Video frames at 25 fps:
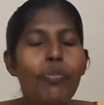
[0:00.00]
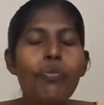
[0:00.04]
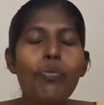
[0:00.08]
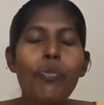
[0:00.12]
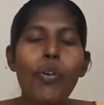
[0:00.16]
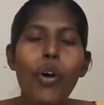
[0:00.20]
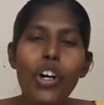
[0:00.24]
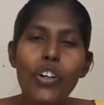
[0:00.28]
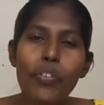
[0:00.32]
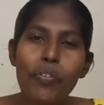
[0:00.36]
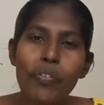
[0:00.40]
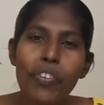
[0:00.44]

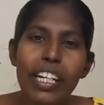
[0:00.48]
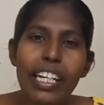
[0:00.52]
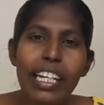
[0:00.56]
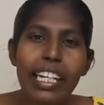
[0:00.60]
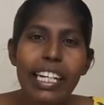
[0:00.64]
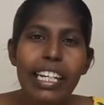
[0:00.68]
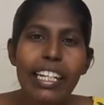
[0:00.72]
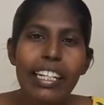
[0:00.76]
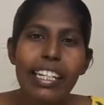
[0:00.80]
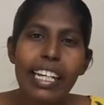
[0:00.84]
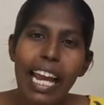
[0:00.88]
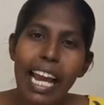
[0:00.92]
what we
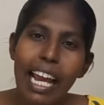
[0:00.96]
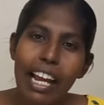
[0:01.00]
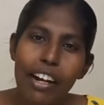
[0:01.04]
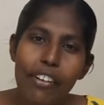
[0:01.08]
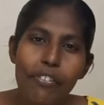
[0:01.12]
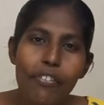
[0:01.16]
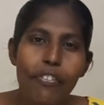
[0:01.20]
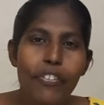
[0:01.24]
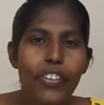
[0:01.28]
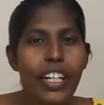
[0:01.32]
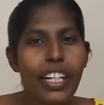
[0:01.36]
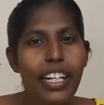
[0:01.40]
eat
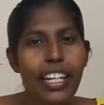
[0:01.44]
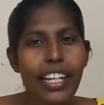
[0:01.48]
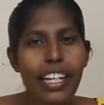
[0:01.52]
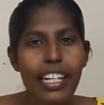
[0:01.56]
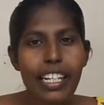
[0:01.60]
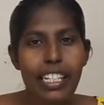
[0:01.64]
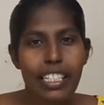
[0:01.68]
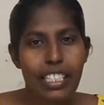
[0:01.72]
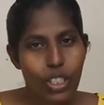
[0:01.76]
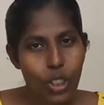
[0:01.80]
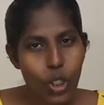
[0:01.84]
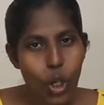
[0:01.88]
every day
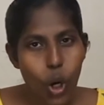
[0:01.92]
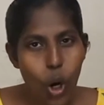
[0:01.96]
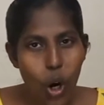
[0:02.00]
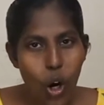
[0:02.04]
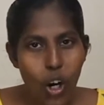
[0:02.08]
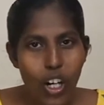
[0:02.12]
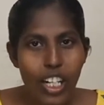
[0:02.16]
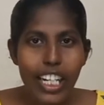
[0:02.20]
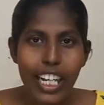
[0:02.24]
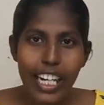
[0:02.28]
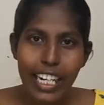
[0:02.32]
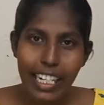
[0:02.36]
is
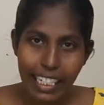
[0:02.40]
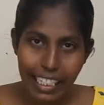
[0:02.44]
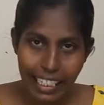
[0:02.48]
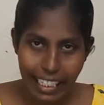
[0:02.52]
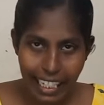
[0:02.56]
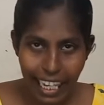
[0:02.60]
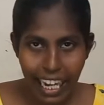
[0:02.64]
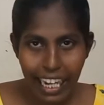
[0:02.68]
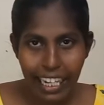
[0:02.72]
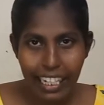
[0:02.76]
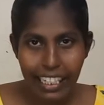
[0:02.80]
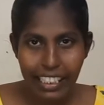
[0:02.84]
called
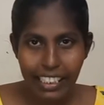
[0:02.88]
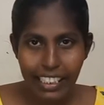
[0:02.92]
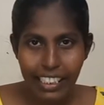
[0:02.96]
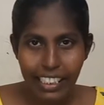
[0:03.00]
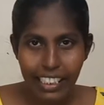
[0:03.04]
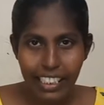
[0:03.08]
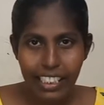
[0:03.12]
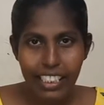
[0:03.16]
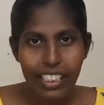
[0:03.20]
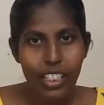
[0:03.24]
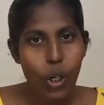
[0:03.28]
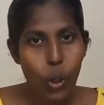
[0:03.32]

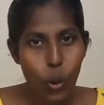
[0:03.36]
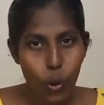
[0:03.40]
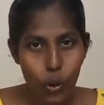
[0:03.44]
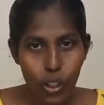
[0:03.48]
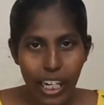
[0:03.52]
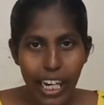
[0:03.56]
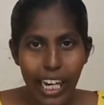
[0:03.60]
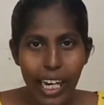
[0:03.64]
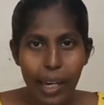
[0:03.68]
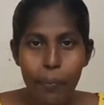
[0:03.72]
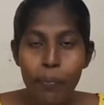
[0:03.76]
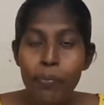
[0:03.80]
diet.
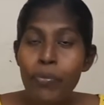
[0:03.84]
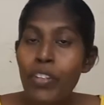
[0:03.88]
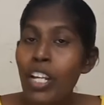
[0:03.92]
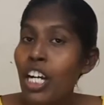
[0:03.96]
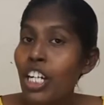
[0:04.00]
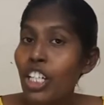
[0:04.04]
Okay.